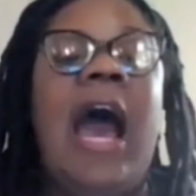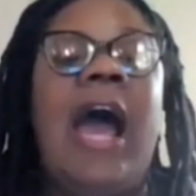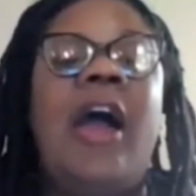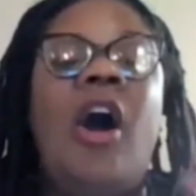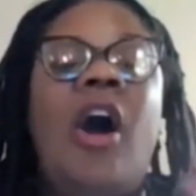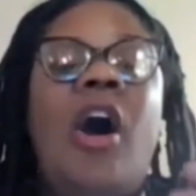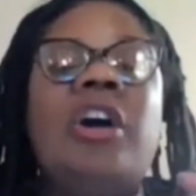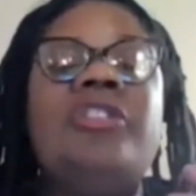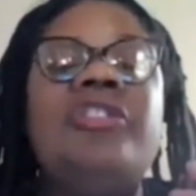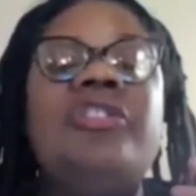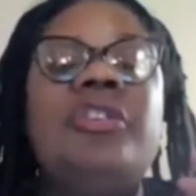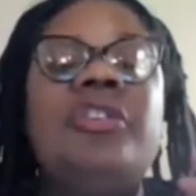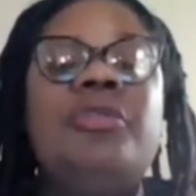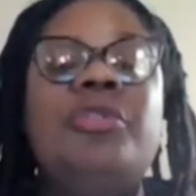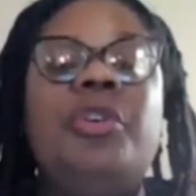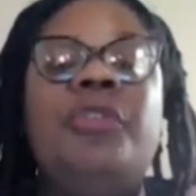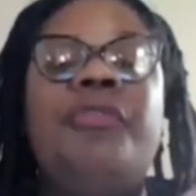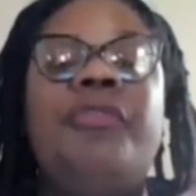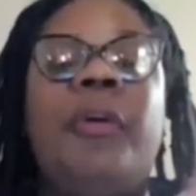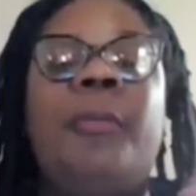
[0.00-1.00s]
I also
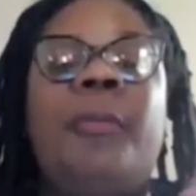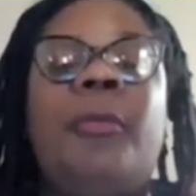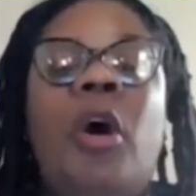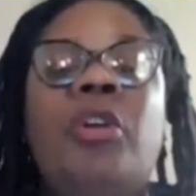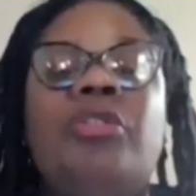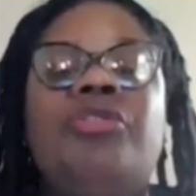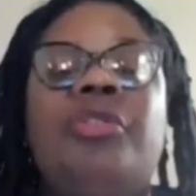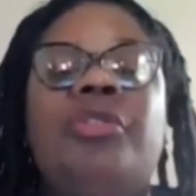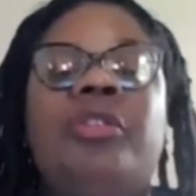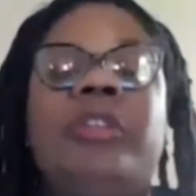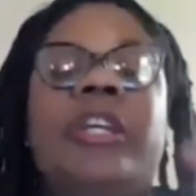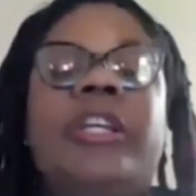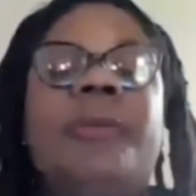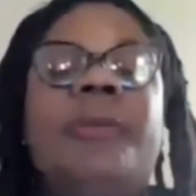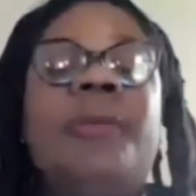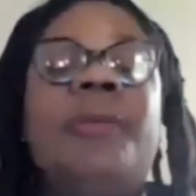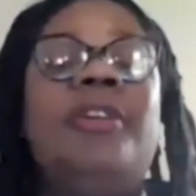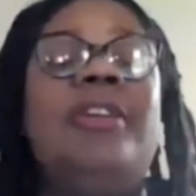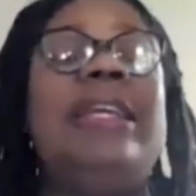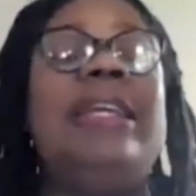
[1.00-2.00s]
knew from cultural and
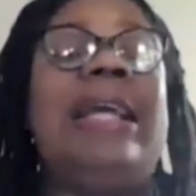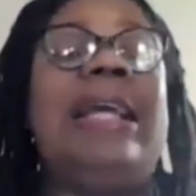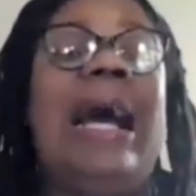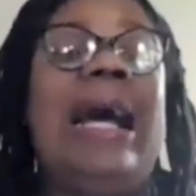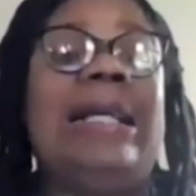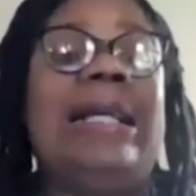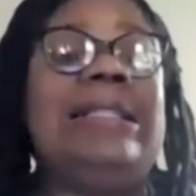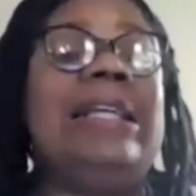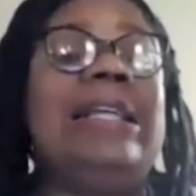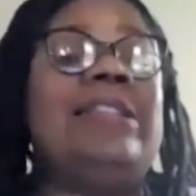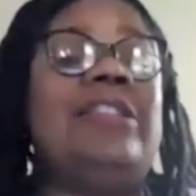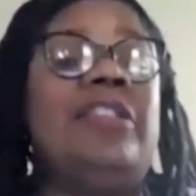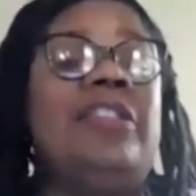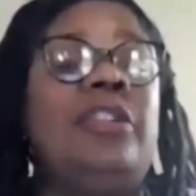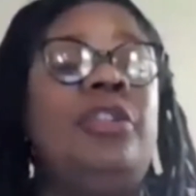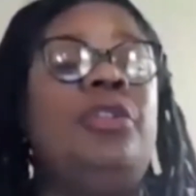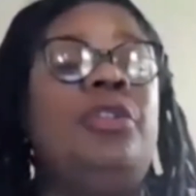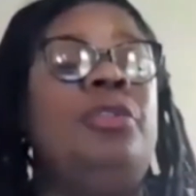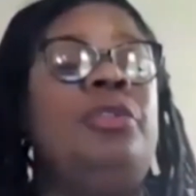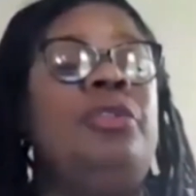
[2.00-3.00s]
community context
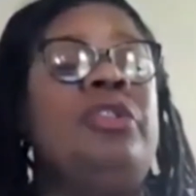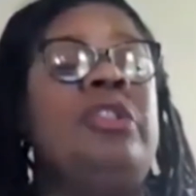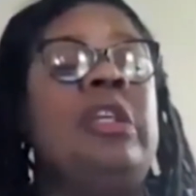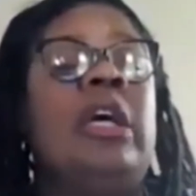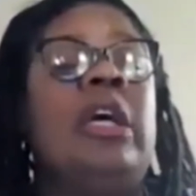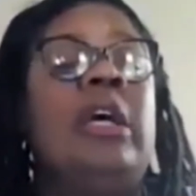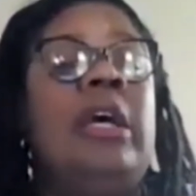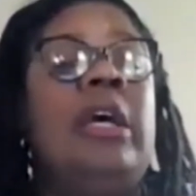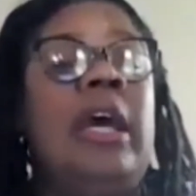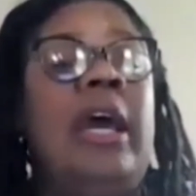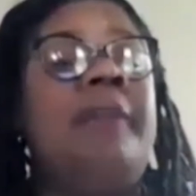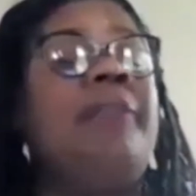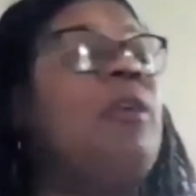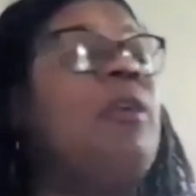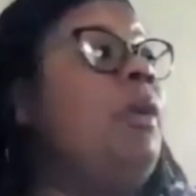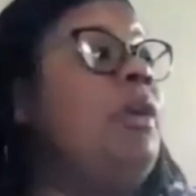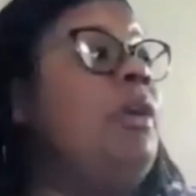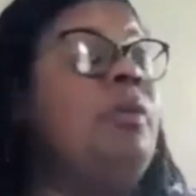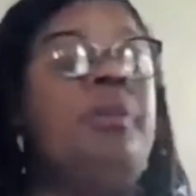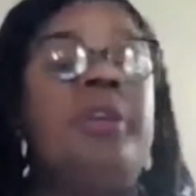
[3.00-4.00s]
clues,
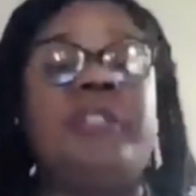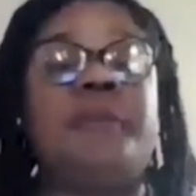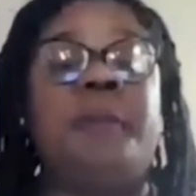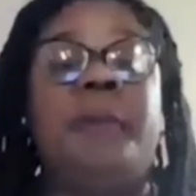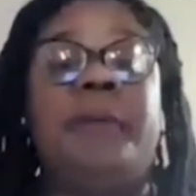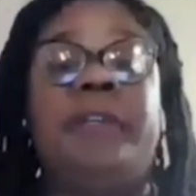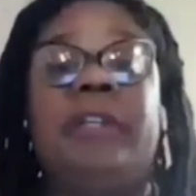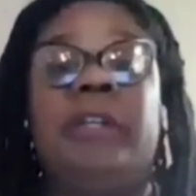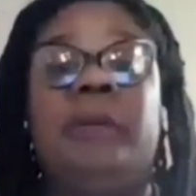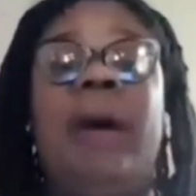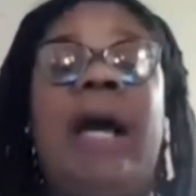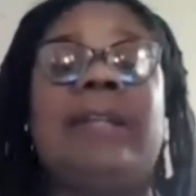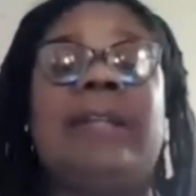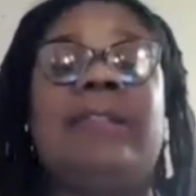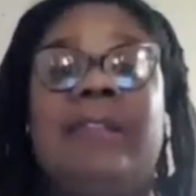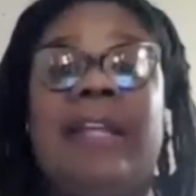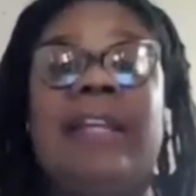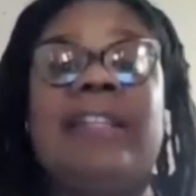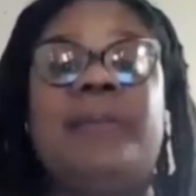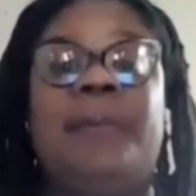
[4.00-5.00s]
everyone whispered and
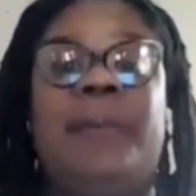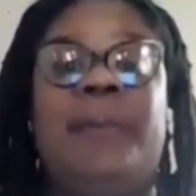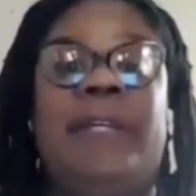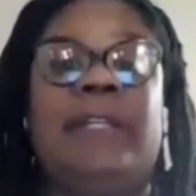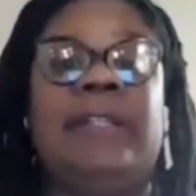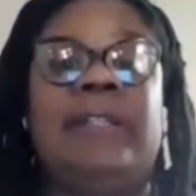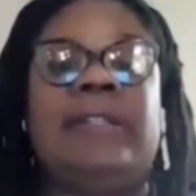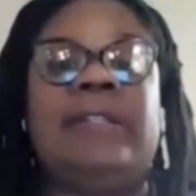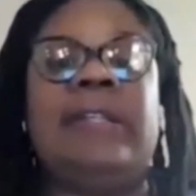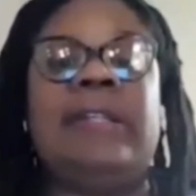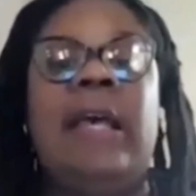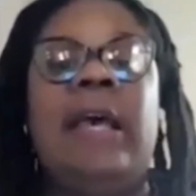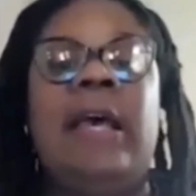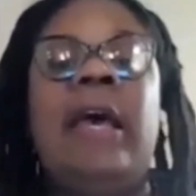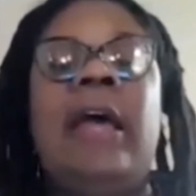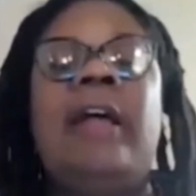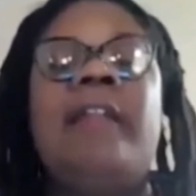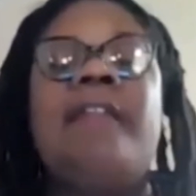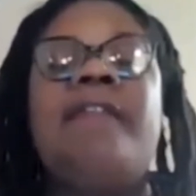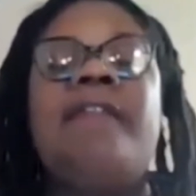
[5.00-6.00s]
mocked lesbians,
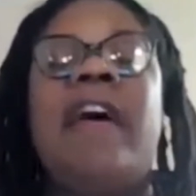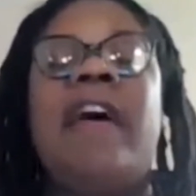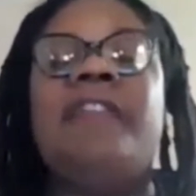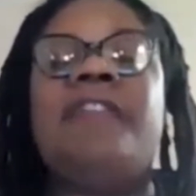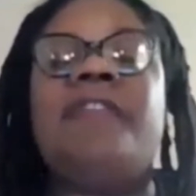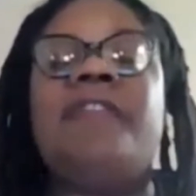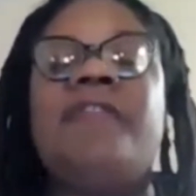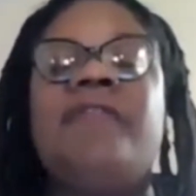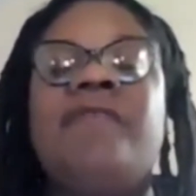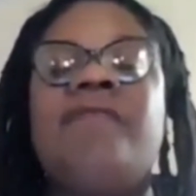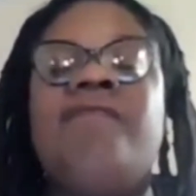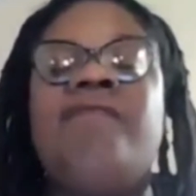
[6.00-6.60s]
that